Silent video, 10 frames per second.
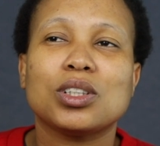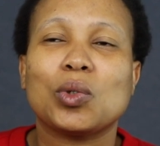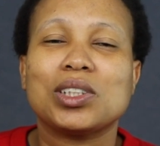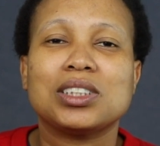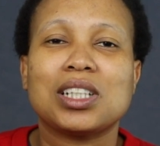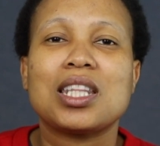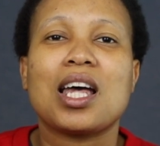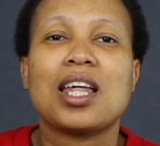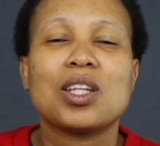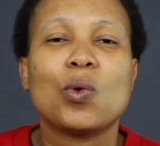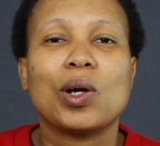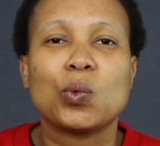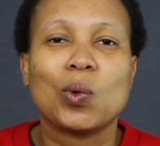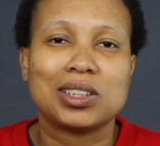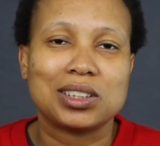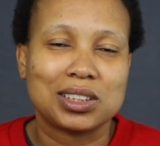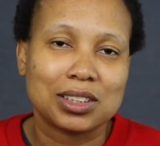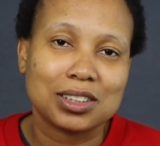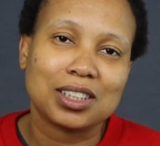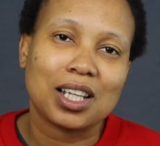it wasn't that the other one was this,